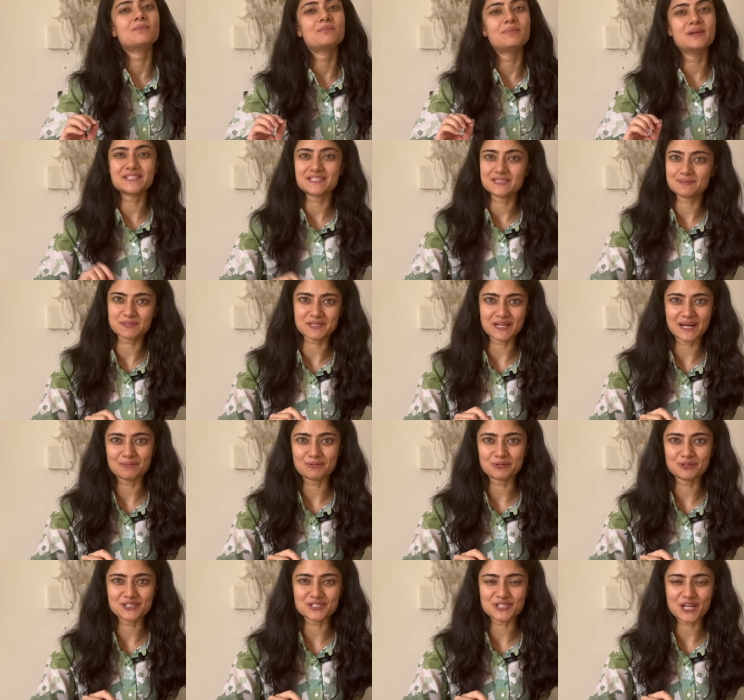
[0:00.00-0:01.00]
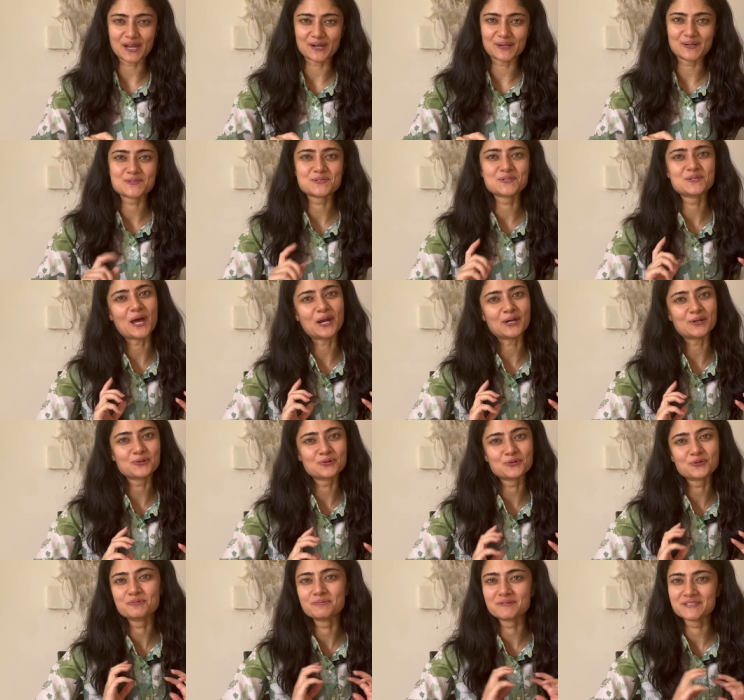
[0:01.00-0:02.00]
please subscribe to the channel so that you
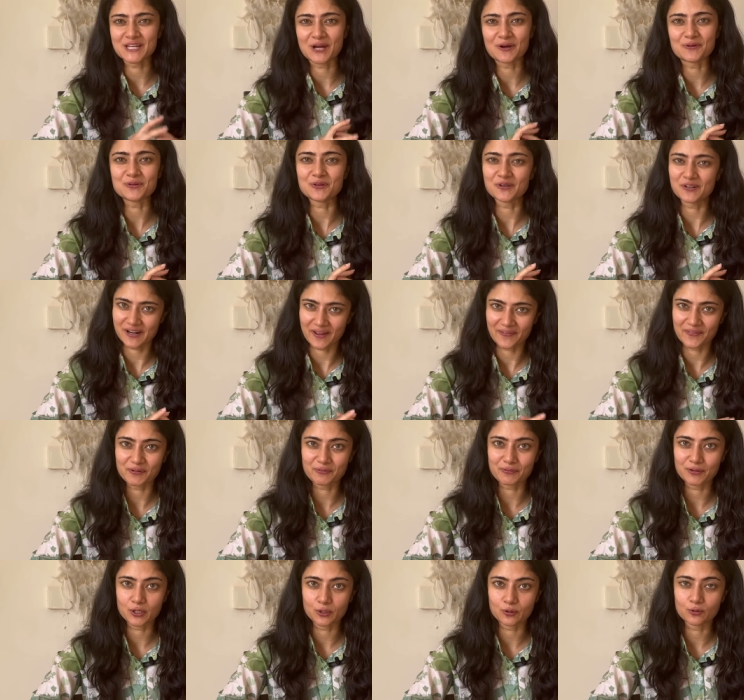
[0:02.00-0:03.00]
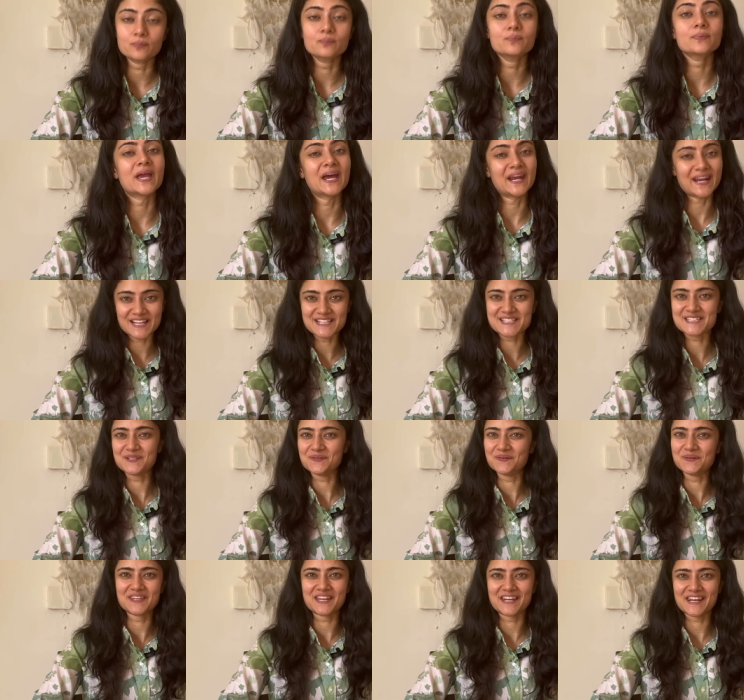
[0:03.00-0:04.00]
don't miss out on another video and I'll see
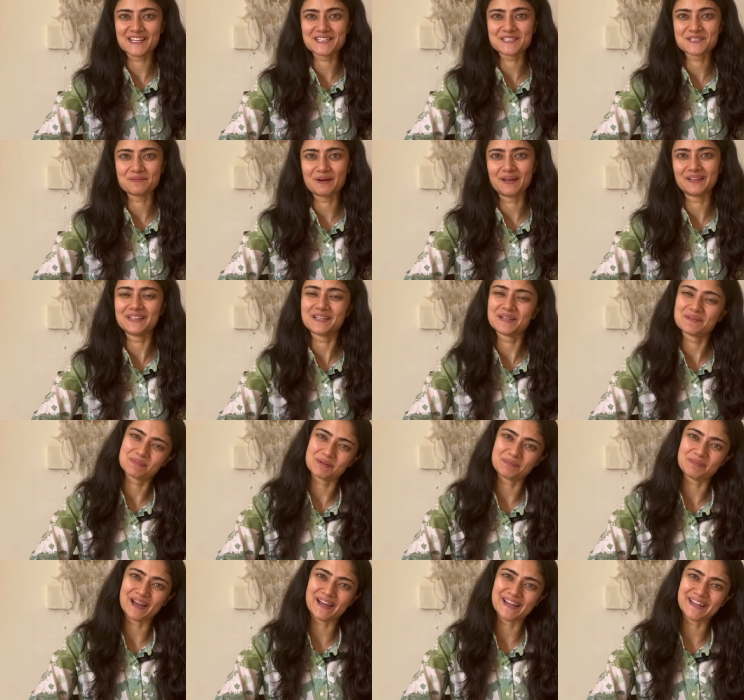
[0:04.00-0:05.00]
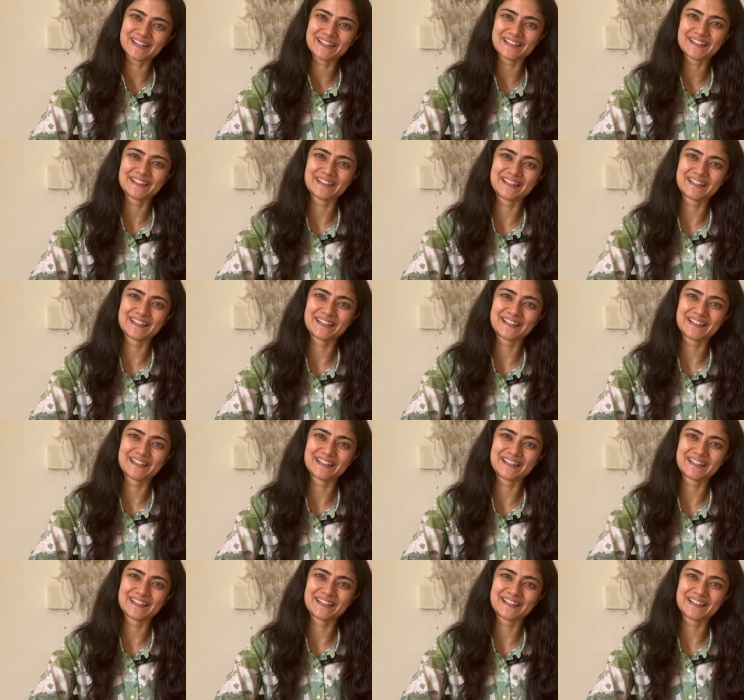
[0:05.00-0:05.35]
you in the next one. Bye bye.